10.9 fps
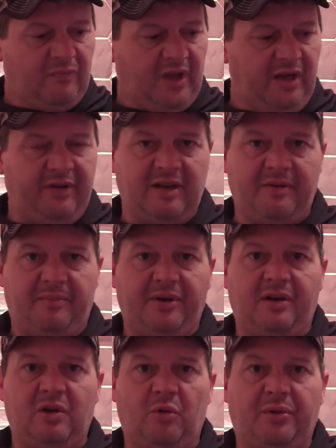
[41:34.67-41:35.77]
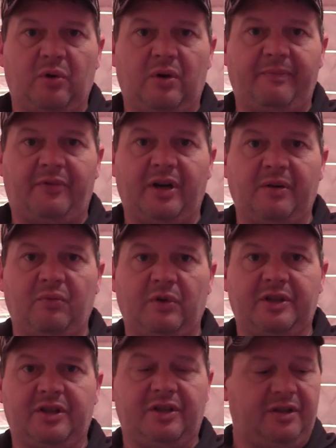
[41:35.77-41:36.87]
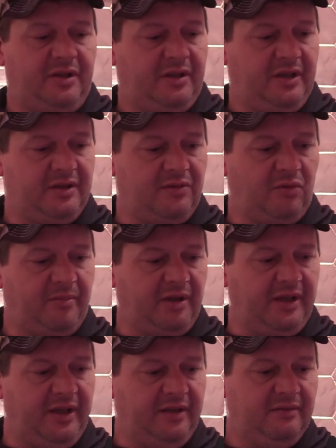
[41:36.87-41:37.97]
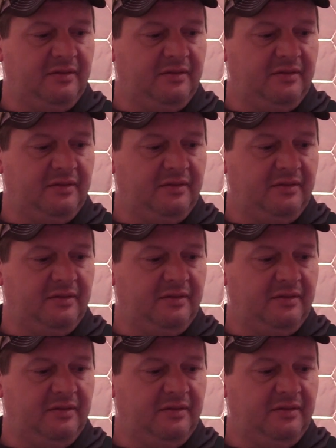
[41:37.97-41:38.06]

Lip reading: Every time I put a GoPro up front, which is normally,